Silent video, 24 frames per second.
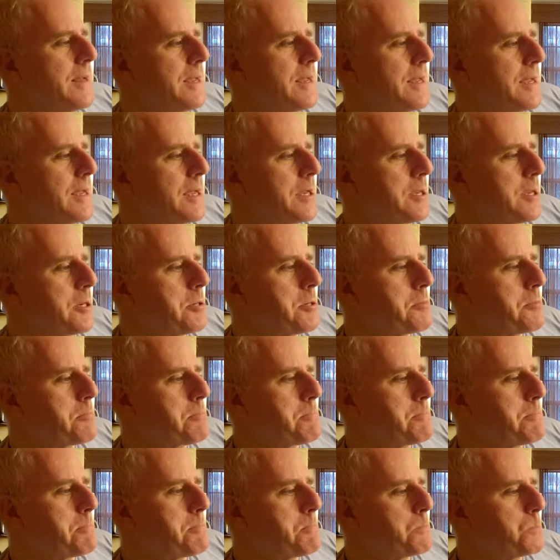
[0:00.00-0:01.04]
And
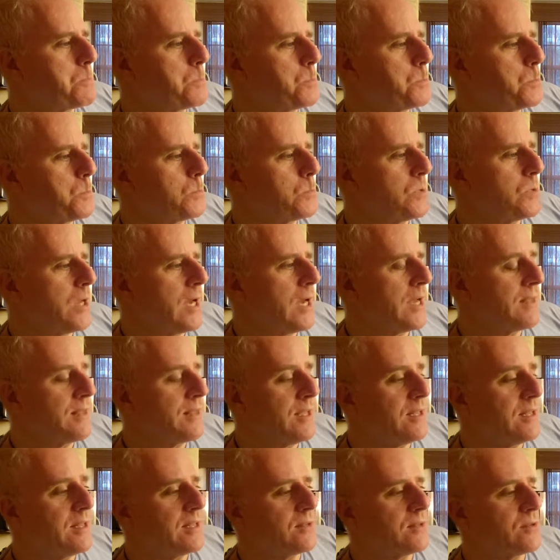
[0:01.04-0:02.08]
I
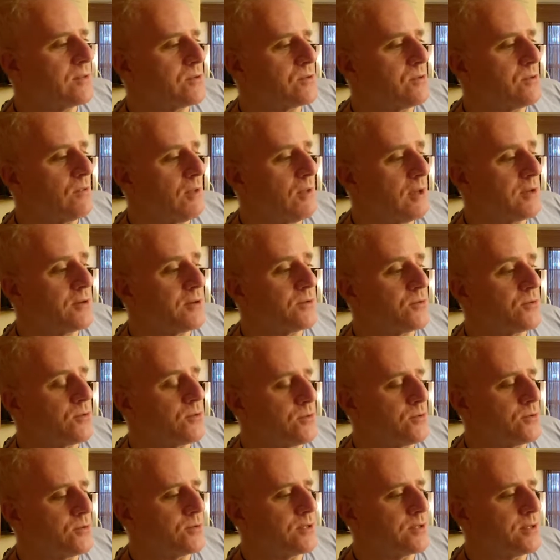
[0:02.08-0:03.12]
think that there's a lot of
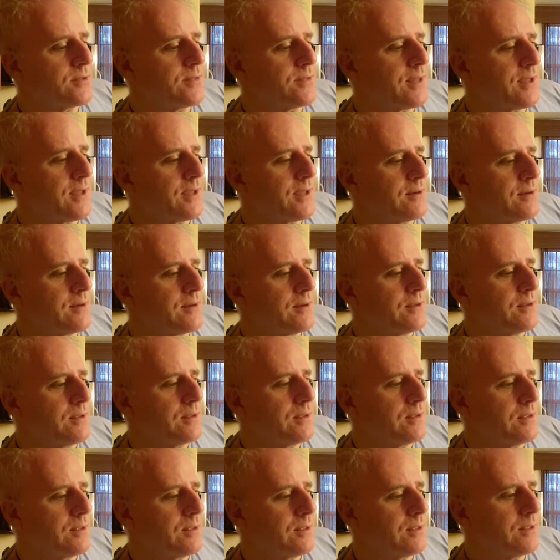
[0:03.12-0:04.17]
truth to that.
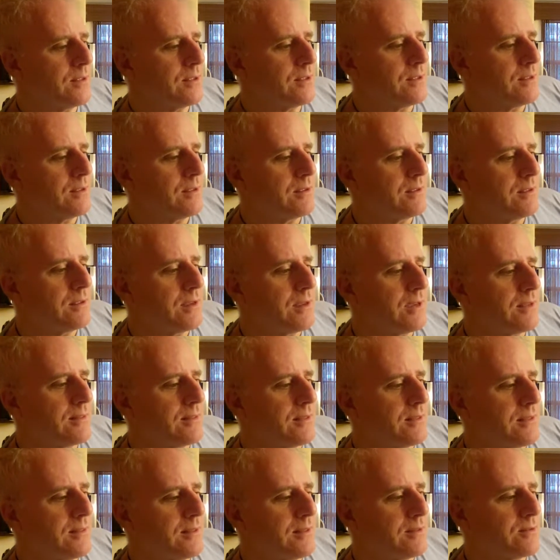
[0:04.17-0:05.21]
I
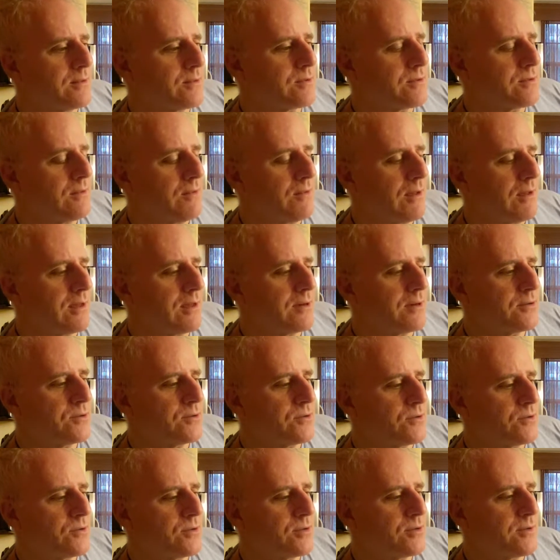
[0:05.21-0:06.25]
think that there's a lot of
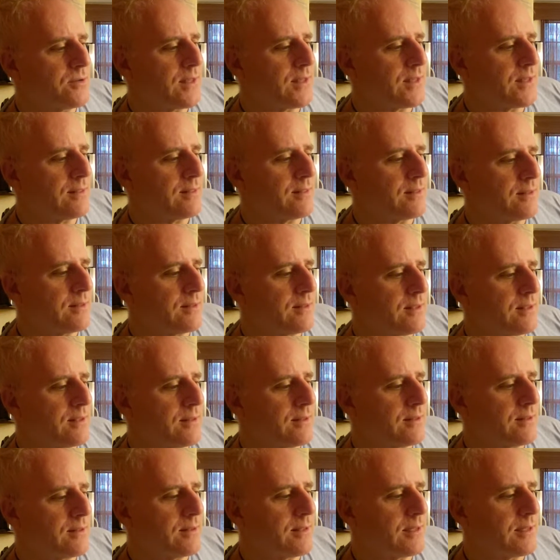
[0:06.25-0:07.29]
truth to
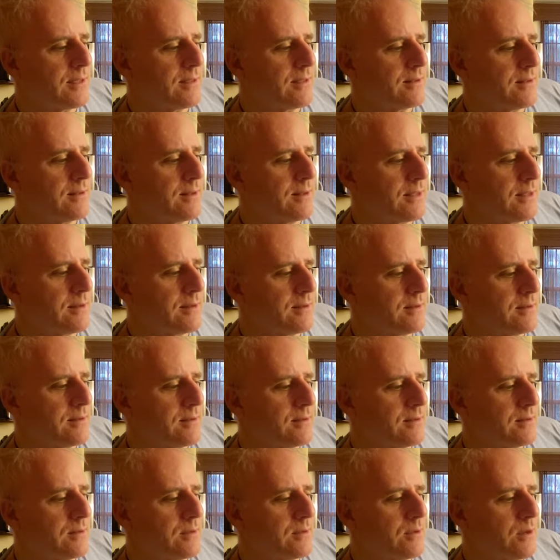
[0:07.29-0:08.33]
that
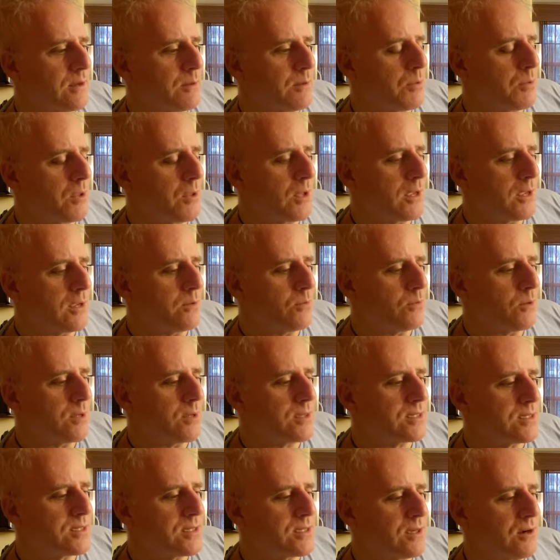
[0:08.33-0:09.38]
applying
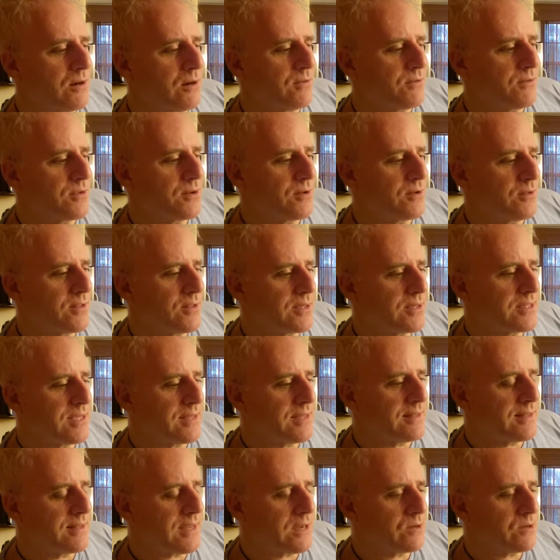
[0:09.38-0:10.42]
oneself, the
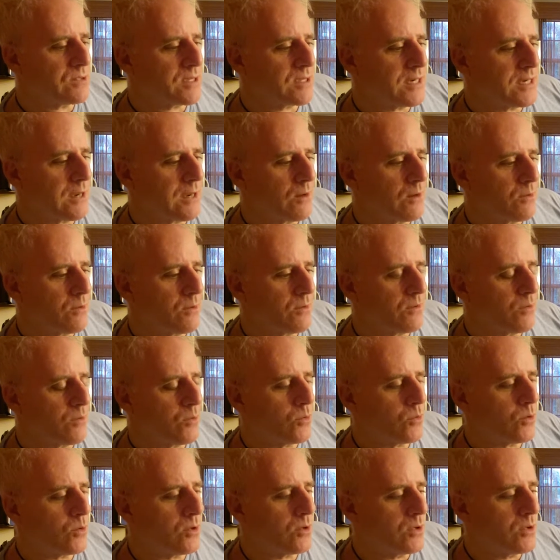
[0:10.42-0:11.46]
10,000 hour
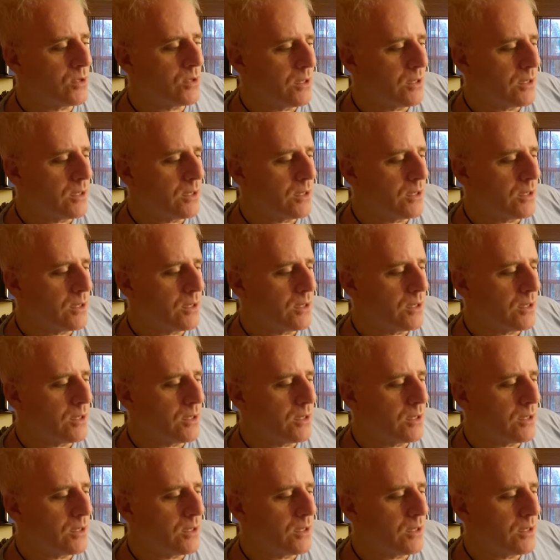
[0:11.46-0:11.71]
rule.